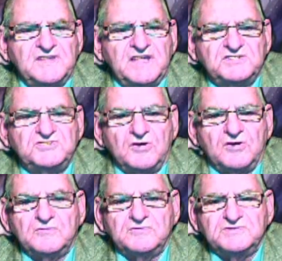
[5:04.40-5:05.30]
that
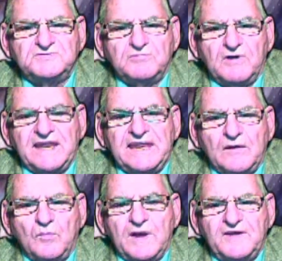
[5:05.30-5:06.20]
Jonah was running
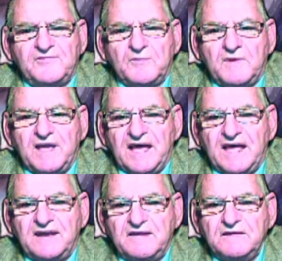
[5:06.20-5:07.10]
away from
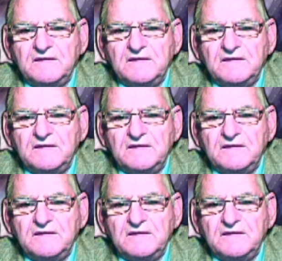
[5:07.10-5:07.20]
God,